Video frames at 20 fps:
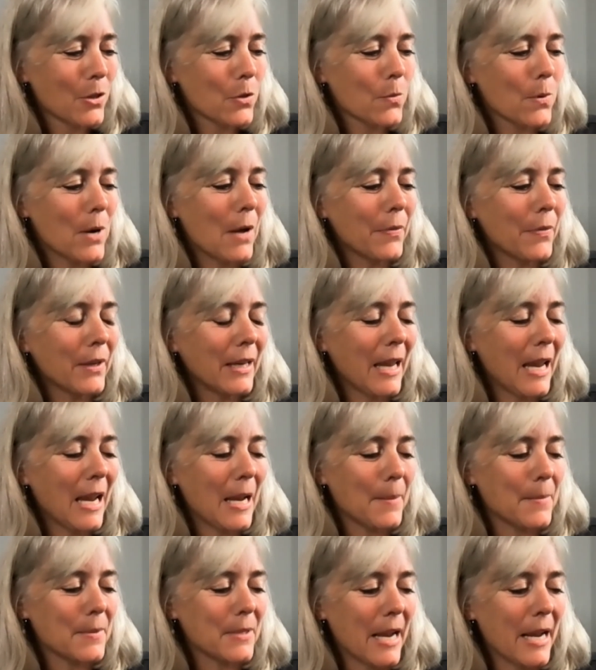Throughout the
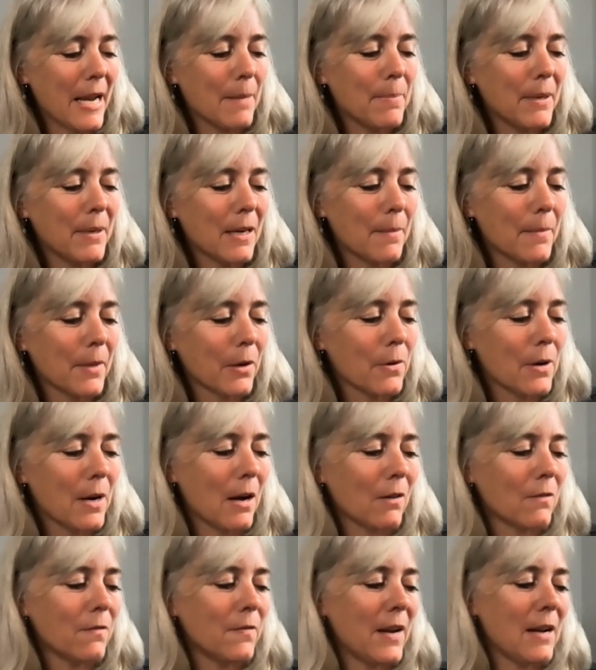games, I had become the
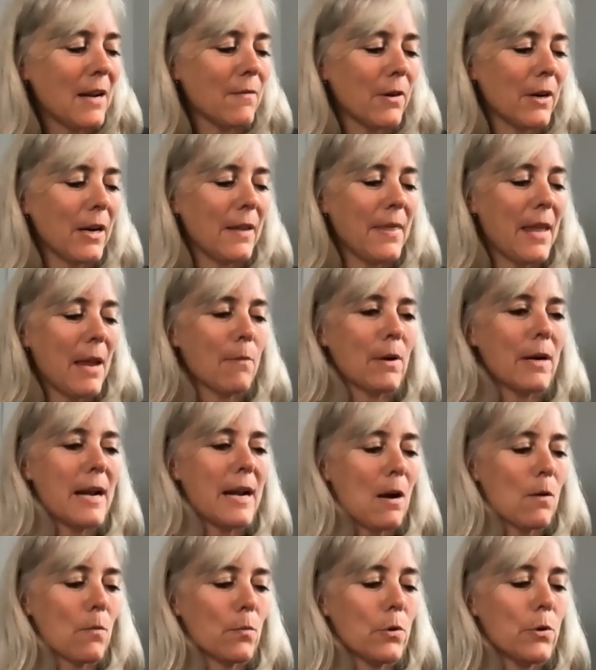crowd favorite and they were
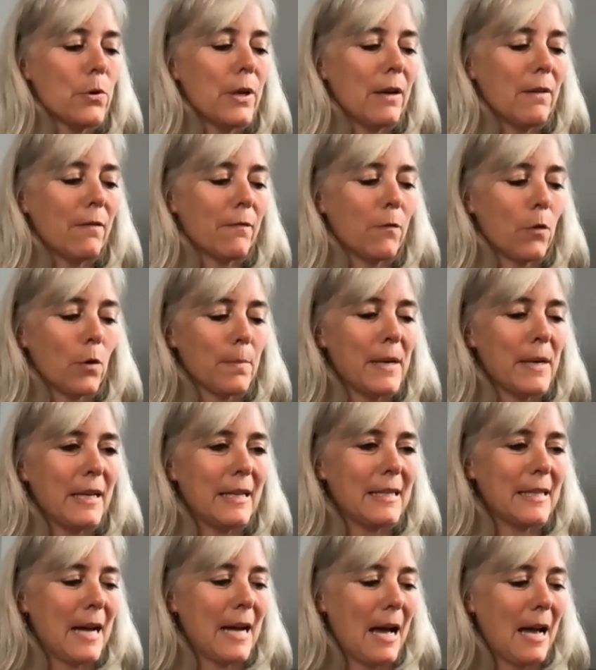now rooting for me
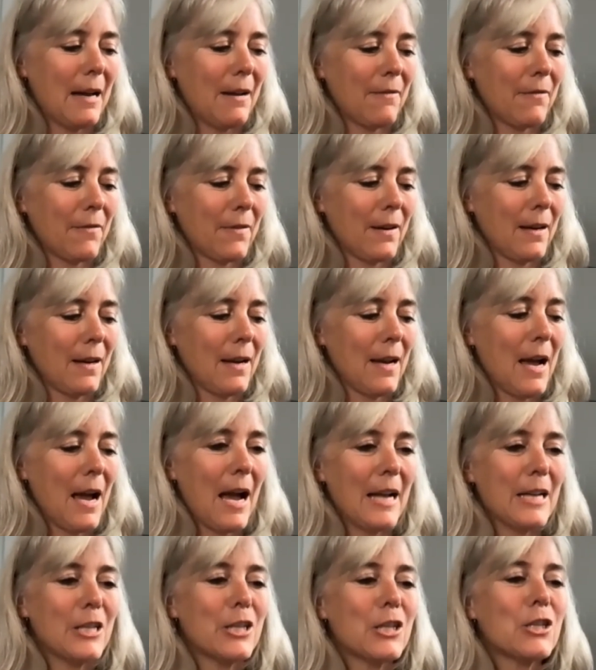to dive.
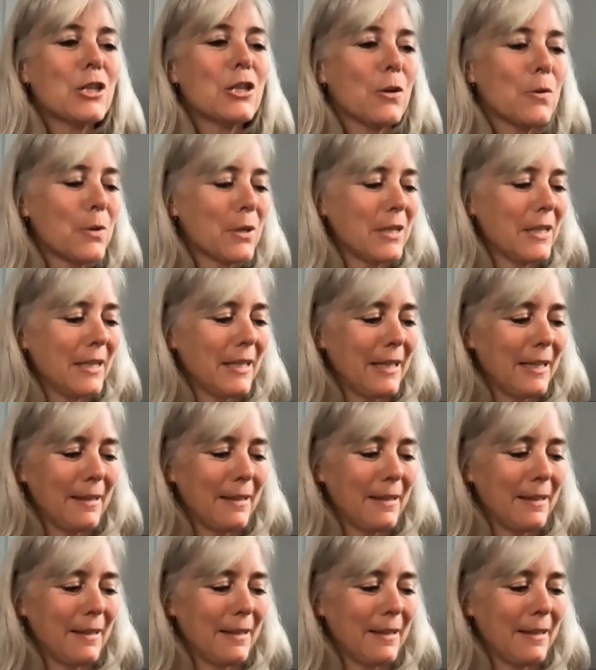I soaked it